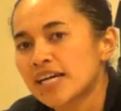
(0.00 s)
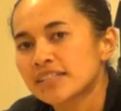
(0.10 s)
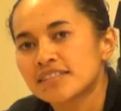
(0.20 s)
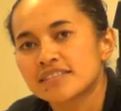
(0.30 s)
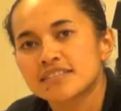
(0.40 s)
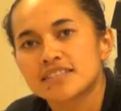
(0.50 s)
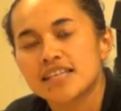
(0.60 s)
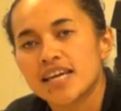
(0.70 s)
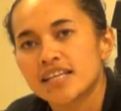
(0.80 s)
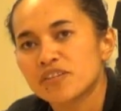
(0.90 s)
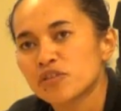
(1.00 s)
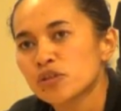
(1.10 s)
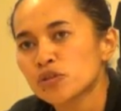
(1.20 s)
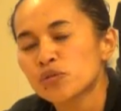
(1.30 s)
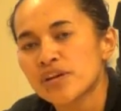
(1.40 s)
aina. And if you
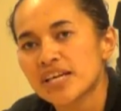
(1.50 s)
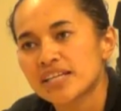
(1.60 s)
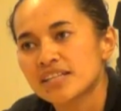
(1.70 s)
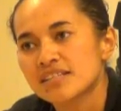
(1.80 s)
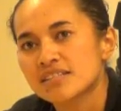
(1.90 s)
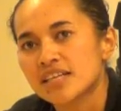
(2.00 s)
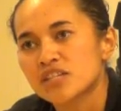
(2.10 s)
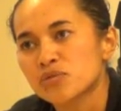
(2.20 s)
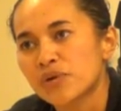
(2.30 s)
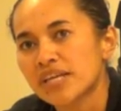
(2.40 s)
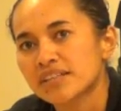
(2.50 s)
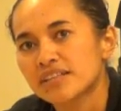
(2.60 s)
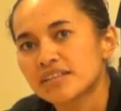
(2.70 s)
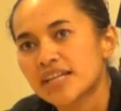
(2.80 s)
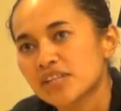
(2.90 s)
don't know where that is, it's right
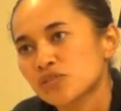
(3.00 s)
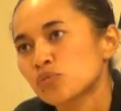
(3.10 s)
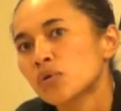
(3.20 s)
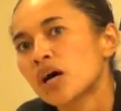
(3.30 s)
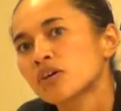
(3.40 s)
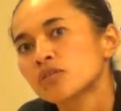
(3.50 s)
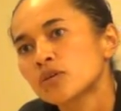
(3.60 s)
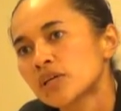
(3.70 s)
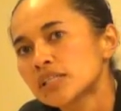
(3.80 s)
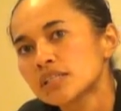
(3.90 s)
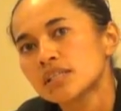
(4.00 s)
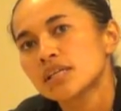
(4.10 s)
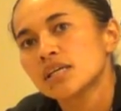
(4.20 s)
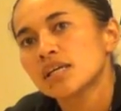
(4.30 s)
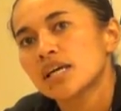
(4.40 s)
next to Pohakuloa.
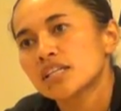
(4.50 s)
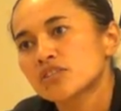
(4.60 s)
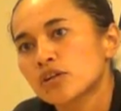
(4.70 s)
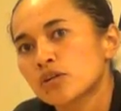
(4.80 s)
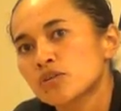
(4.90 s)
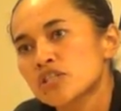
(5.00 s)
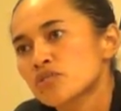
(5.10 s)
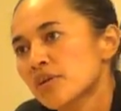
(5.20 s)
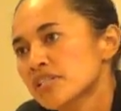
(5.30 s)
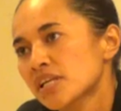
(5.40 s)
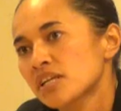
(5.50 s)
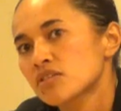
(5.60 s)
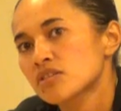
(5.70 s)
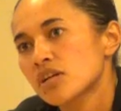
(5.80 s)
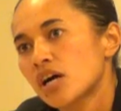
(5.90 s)
It's the closest
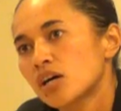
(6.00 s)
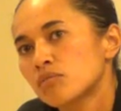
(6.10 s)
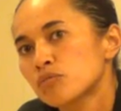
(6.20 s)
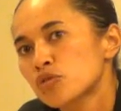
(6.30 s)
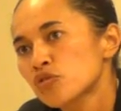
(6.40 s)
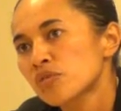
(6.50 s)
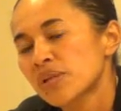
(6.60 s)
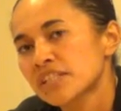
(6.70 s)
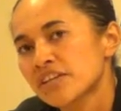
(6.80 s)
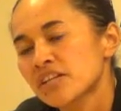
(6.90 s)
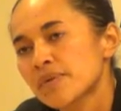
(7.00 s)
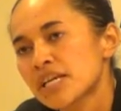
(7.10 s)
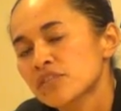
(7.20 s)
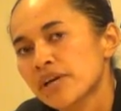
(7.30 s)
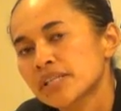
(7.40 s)
residence to the military
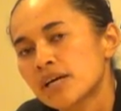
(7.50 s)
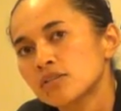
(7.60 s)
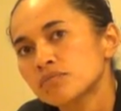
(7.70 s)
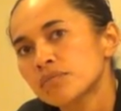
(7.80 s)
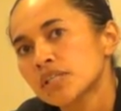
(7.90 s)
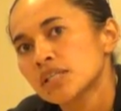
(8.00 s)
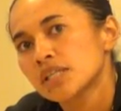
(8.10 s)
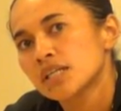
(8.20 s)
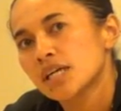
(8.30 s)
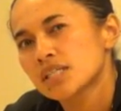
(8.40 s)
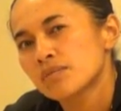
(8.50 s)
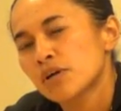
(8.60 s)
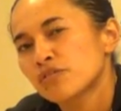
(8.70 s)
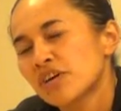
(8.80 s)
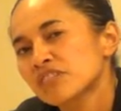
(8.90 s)
base right now. It's
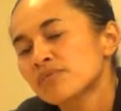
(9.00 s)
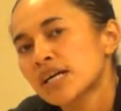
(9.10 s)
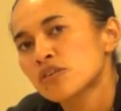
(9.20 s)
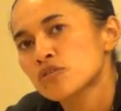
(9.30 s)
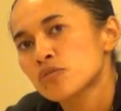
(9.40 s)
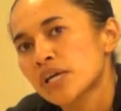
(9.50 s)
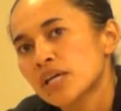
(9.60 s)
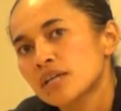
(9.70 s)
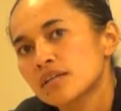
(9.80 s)
about 5 miles away.